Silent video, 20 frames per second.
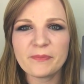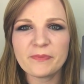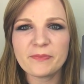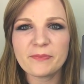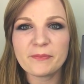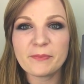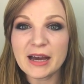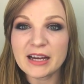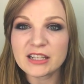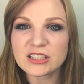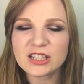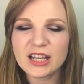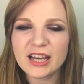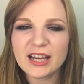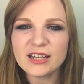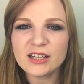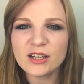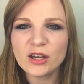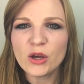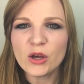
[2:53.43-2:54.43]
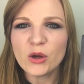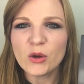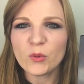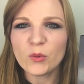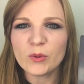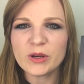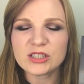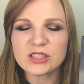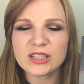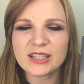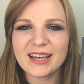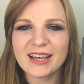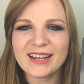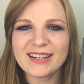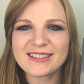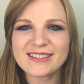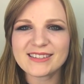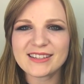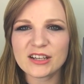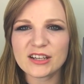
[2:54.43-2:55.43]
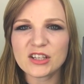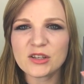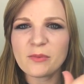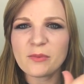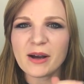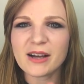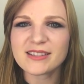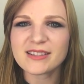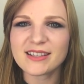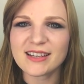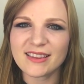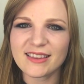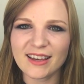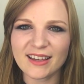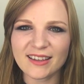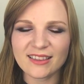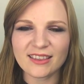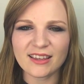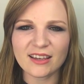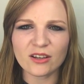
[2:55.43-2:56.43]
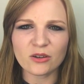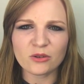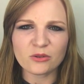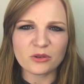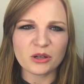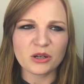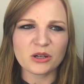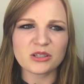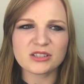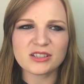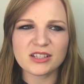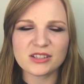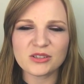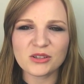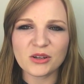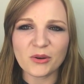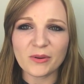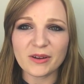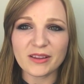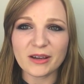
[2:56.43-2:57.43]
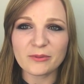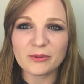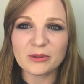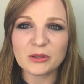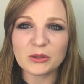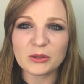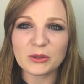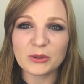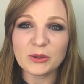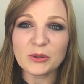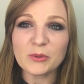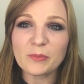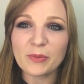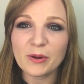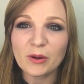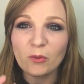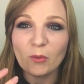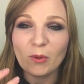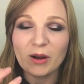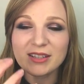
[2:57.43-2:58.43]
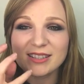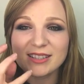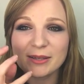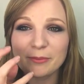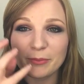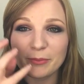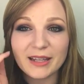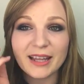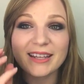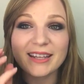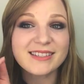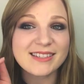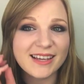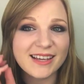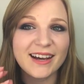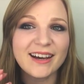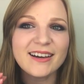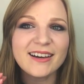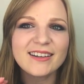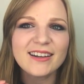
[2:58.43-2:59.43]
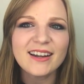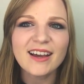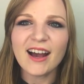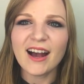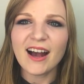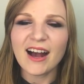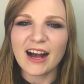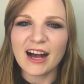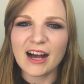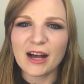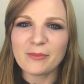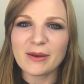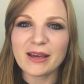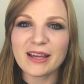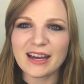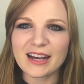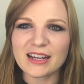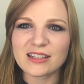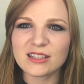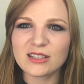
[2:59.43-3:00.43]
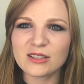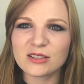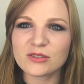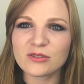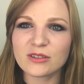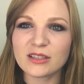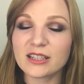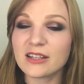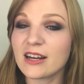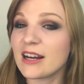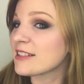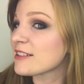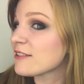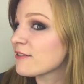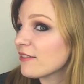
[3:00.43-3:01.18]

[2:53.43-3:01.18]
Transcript: matte shade, which again, it's like you might see that and think, oh gosh, there's no way that would look good. But once it blends out, it actually looks really nice. In